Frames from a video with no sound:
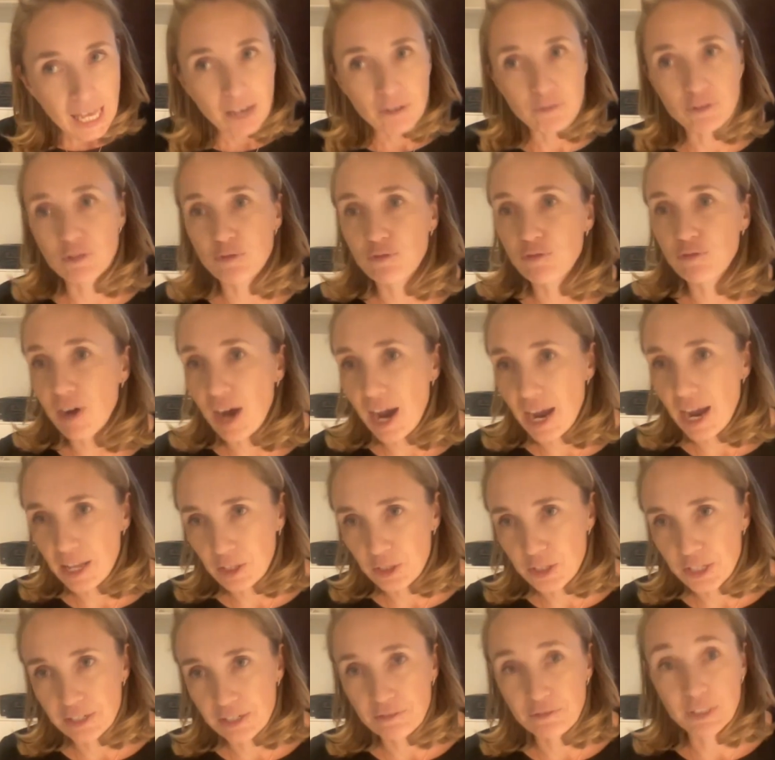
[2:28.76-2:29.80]
we file
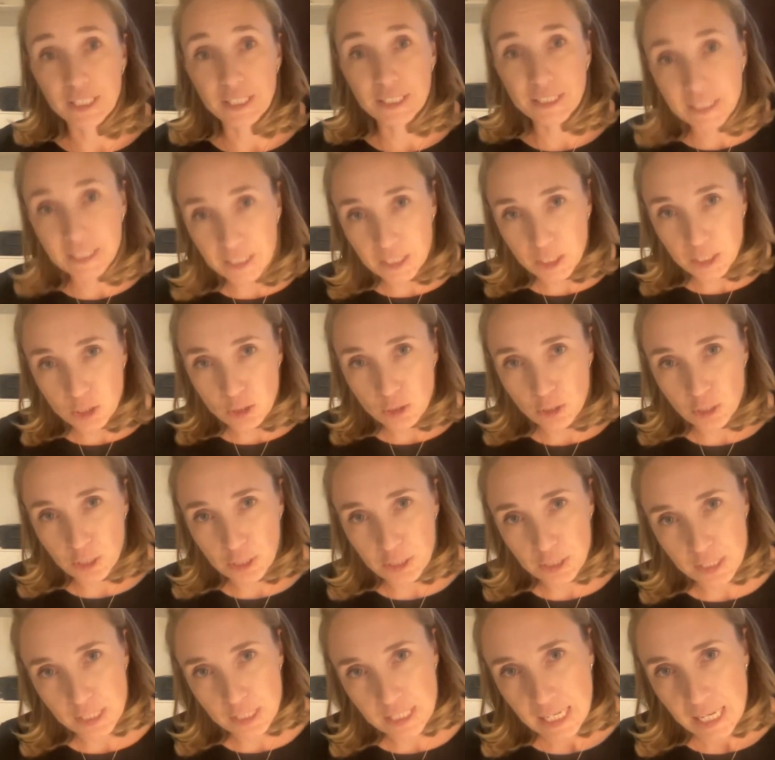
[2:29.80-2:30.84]
their VAT
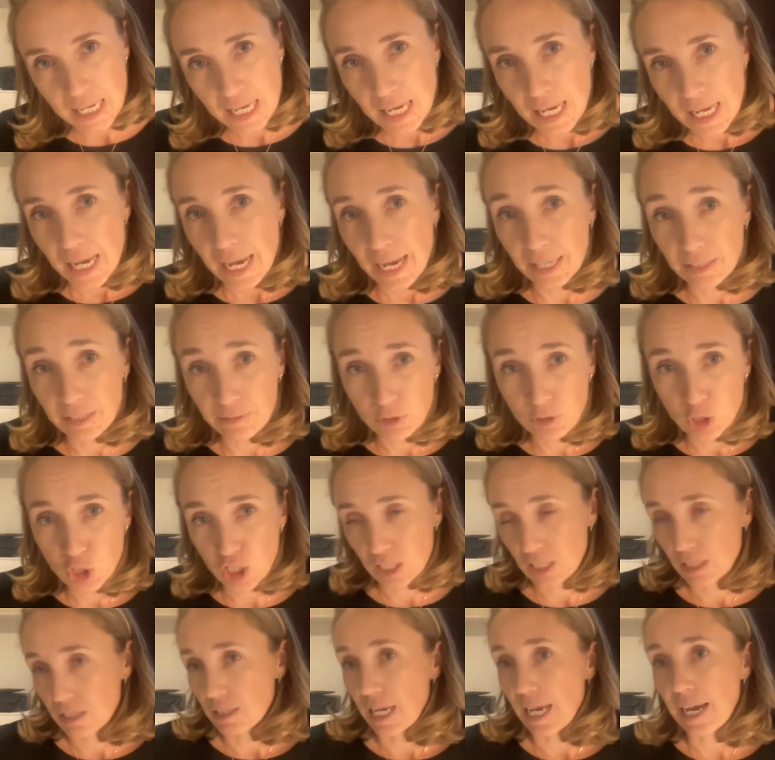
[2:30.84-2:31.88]
returns, and we
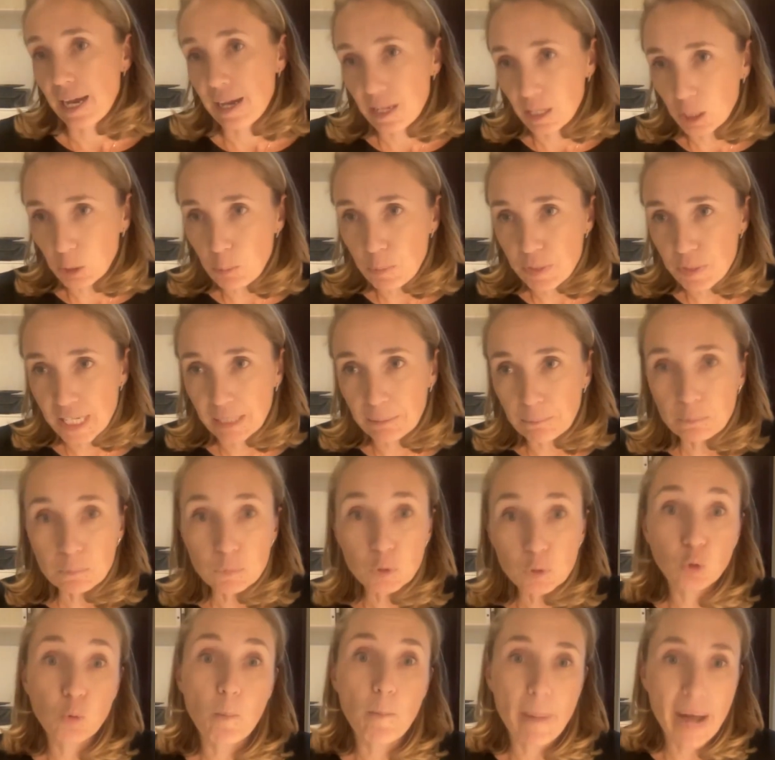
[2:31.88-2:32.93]
just help them
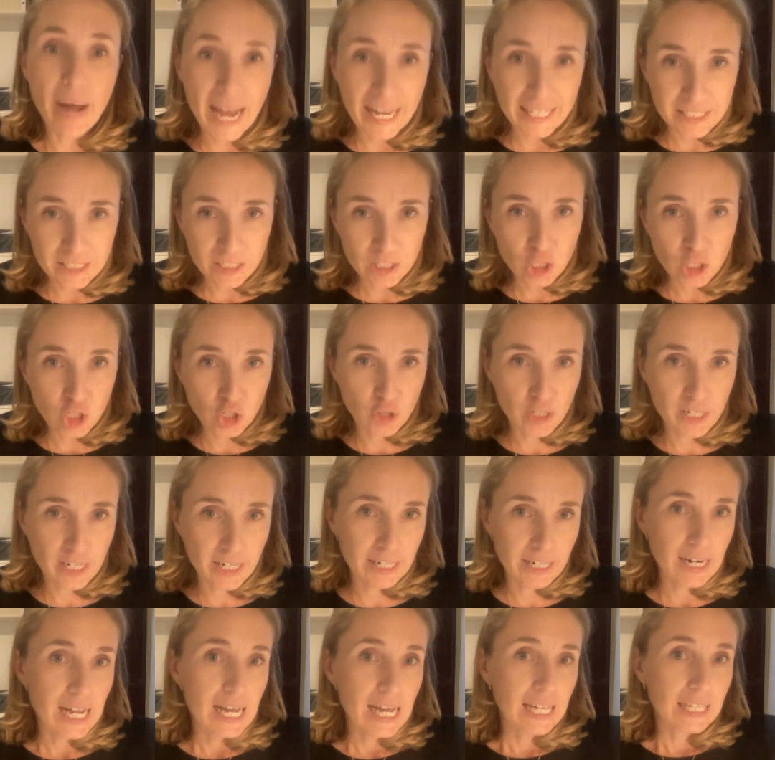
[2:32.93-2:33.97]
to manage
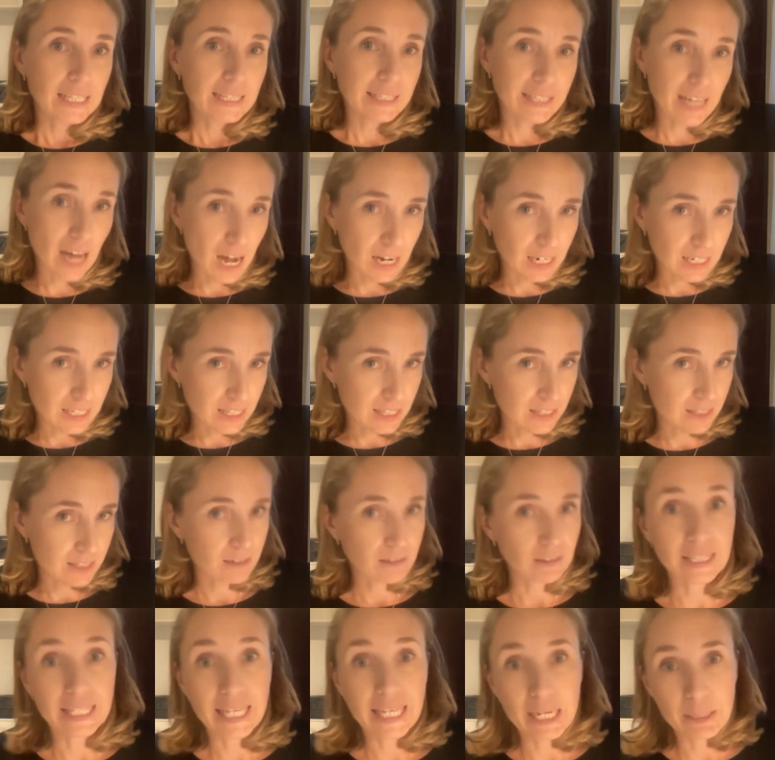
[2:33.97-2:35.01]
their tax
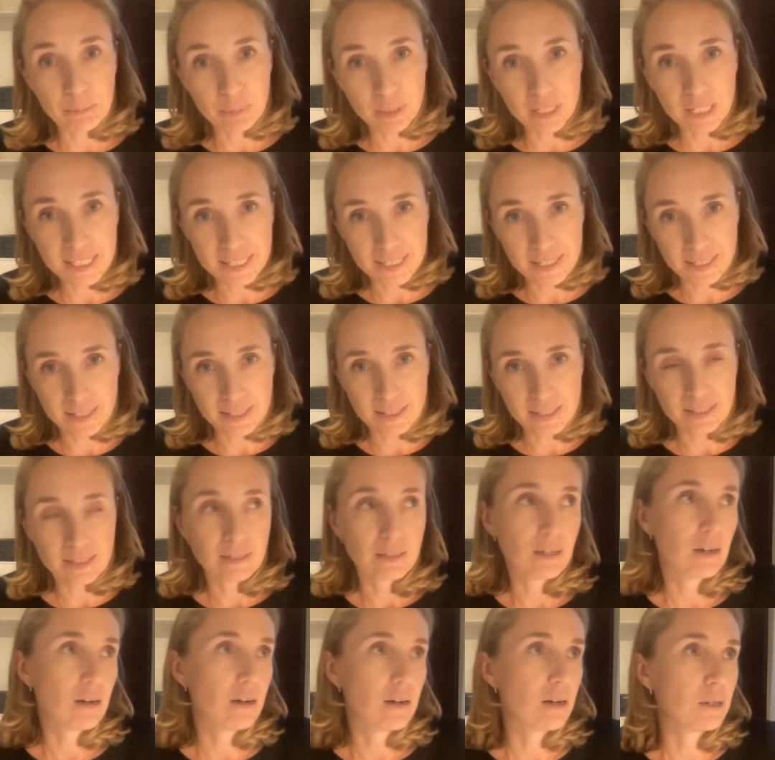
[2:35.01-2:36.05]
liabilities
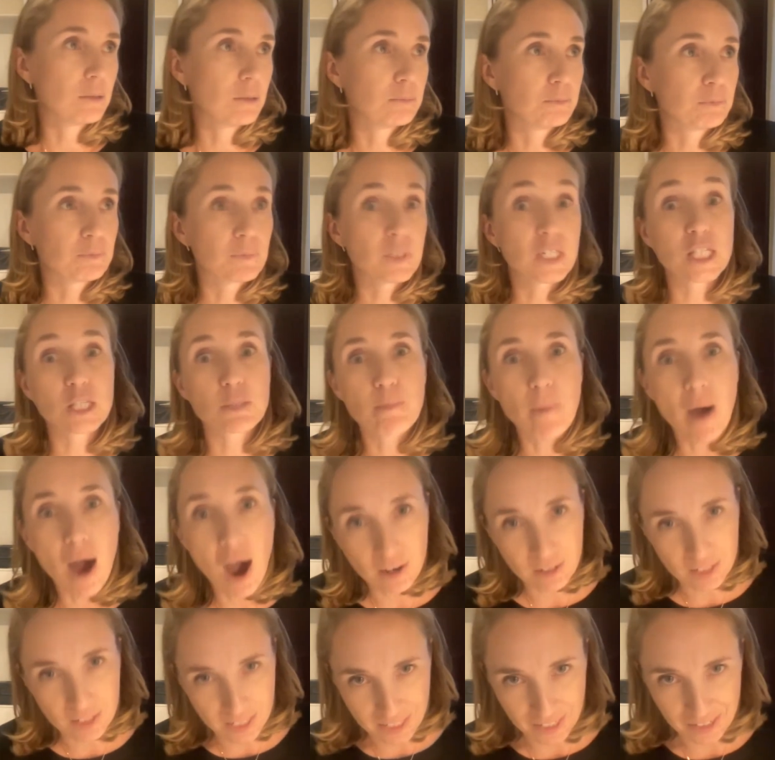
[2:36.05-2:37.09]

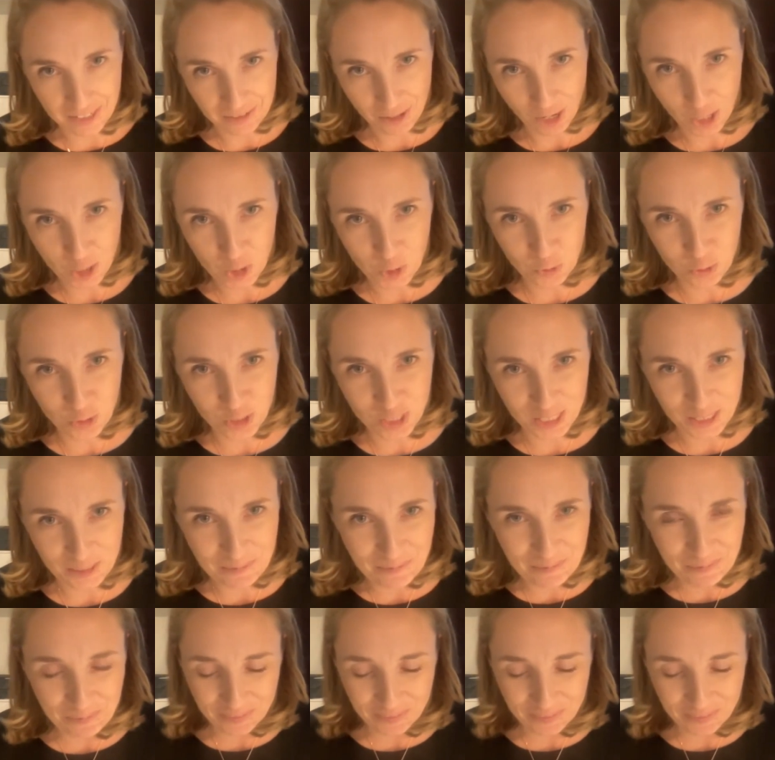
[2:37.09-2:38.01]
smartly, I should say.